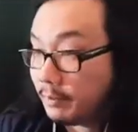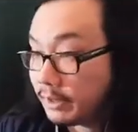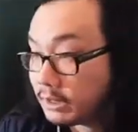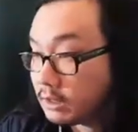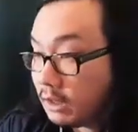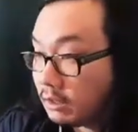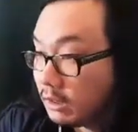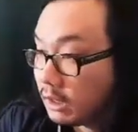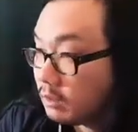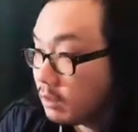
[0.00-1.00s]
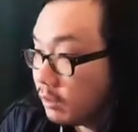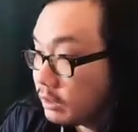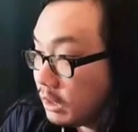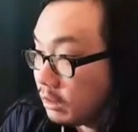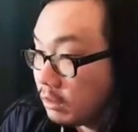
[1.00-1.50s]
But that's done. Thank you, Cody
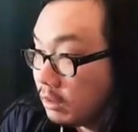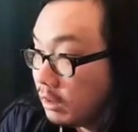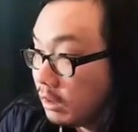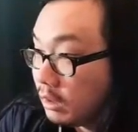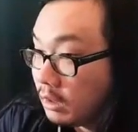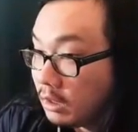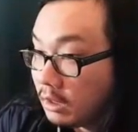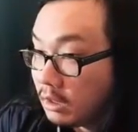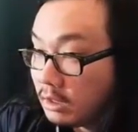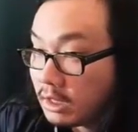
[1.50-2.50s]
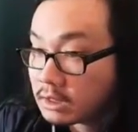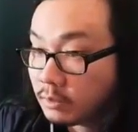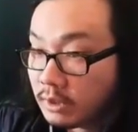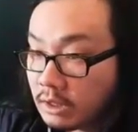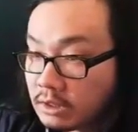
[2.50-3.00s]
Taylor. Next
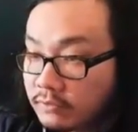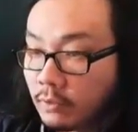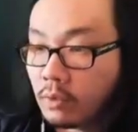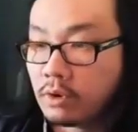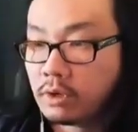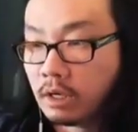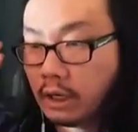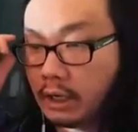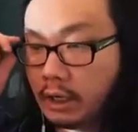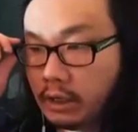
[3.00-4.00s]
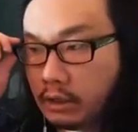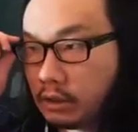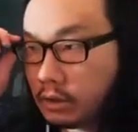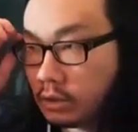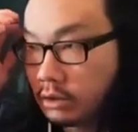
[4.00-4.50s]
one is for uh,
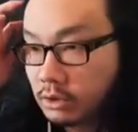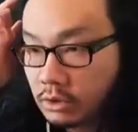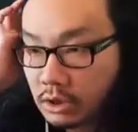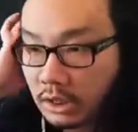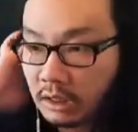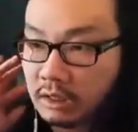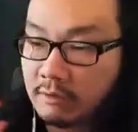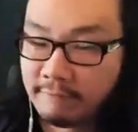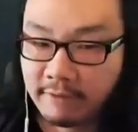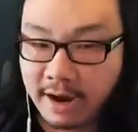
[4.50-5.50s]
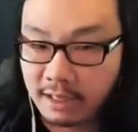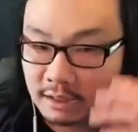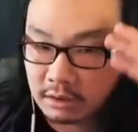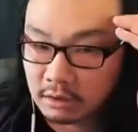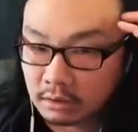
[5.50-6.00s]
Shelly
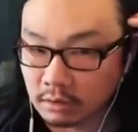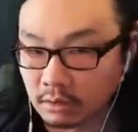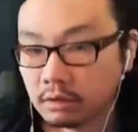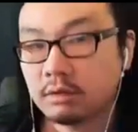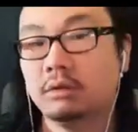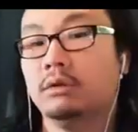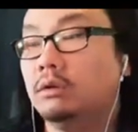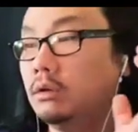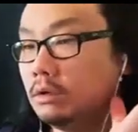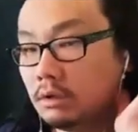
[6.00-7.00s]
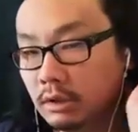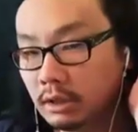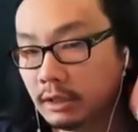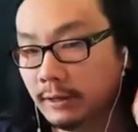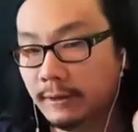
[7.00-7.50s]
Violet,
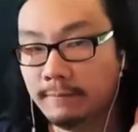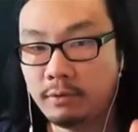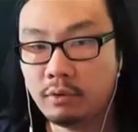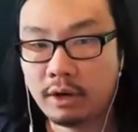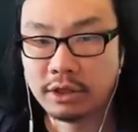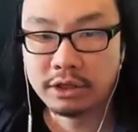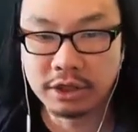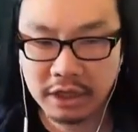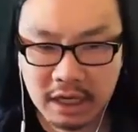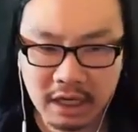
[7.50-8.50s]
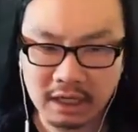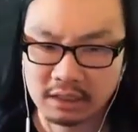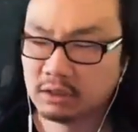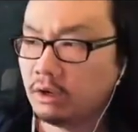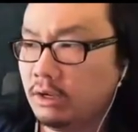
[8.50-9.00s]
um, who I think I
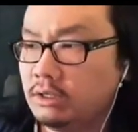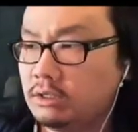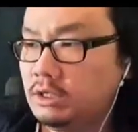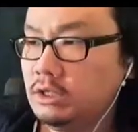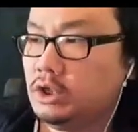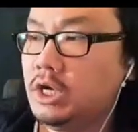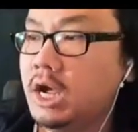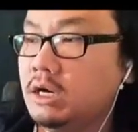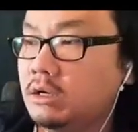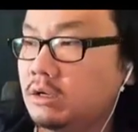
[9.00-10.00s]
saw in, in chat.